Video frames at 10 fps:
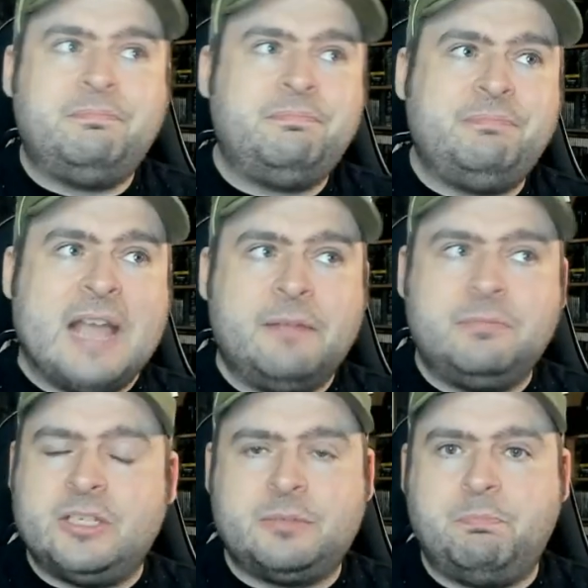that
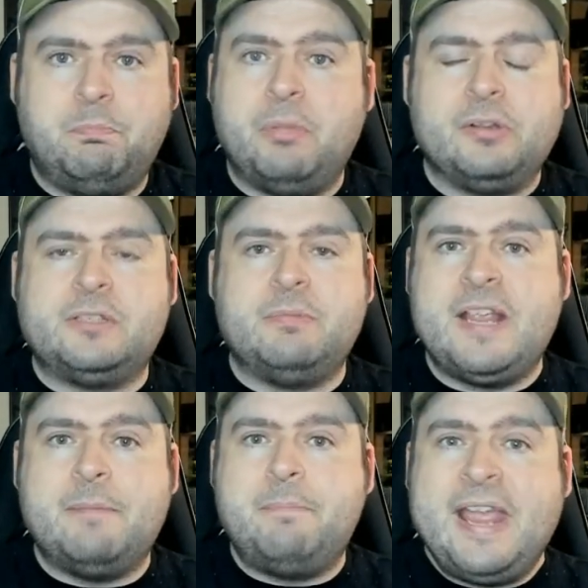just bugs me
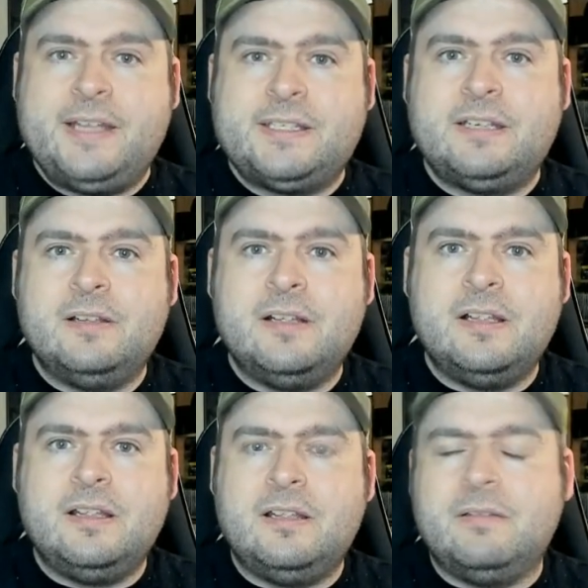a bit
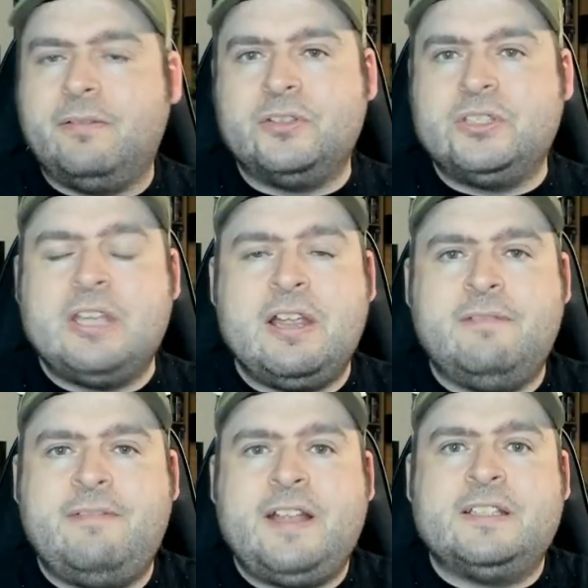for certain
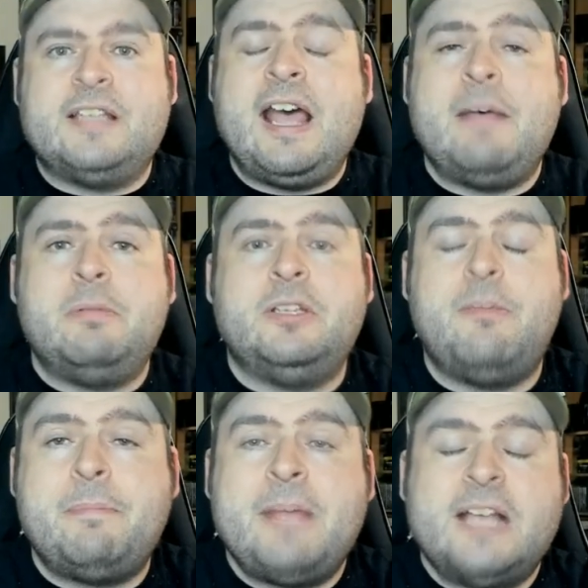things that happened in
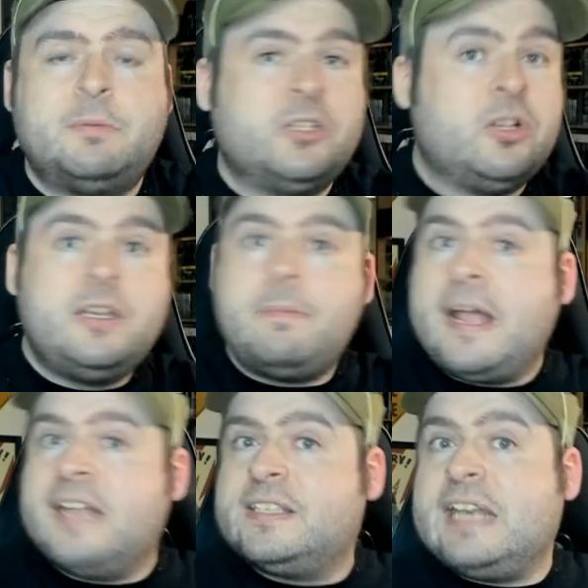my past. But it's all in the
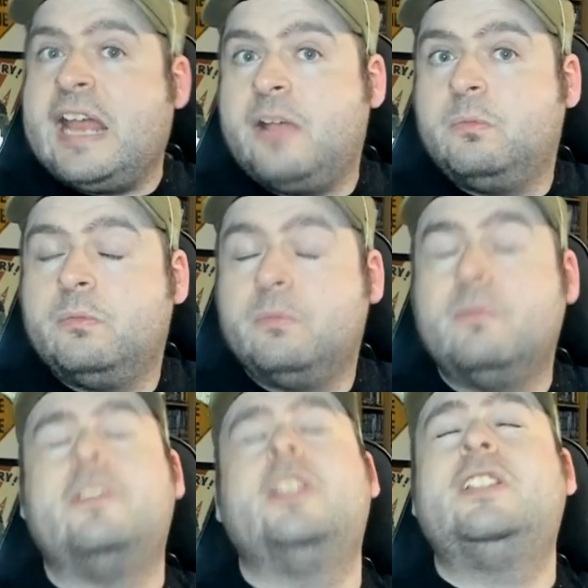past now
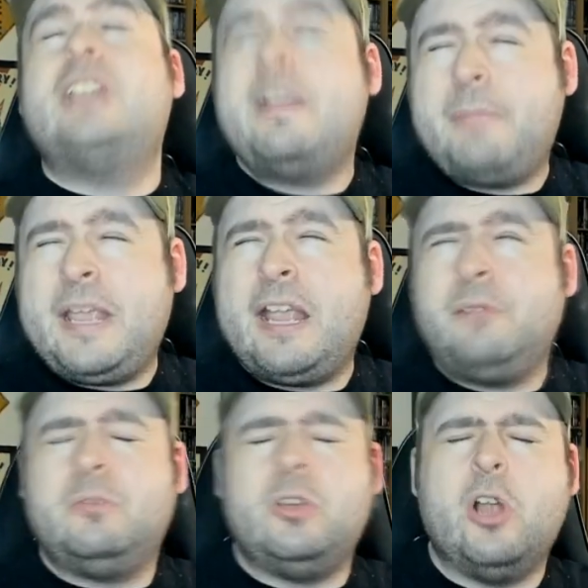for the time being,
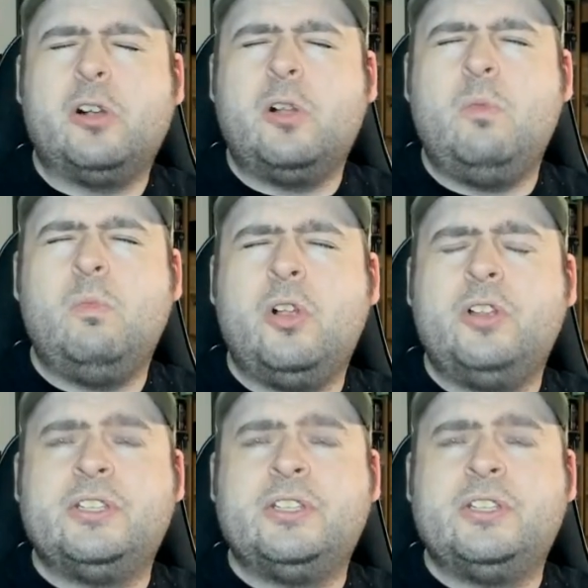knock on wood,